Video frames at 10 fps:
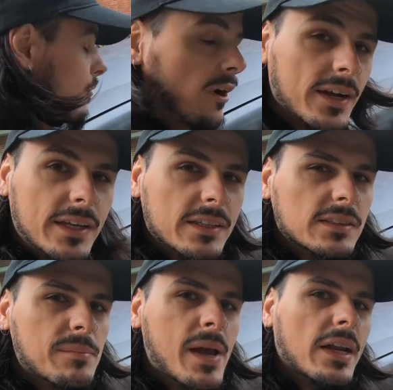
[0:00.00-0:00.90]
Right here's
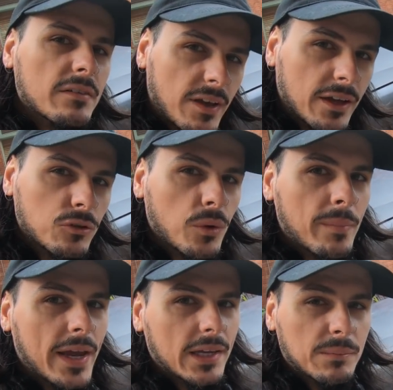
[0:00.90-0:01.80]
the amount of angle we're
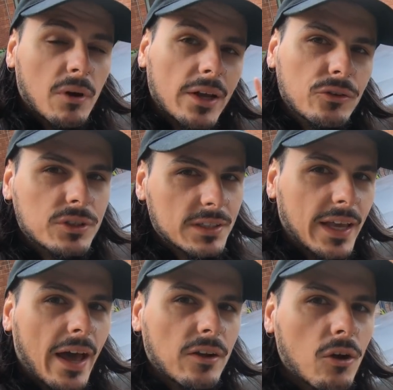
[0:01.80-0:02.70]
making by using
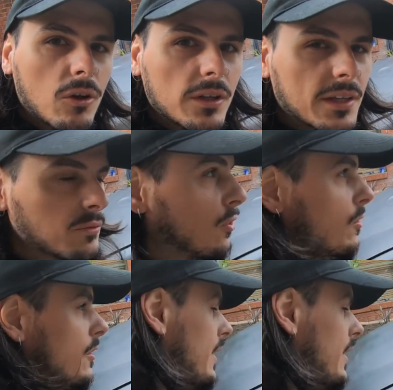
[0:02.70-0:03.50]
the outer hole in the roll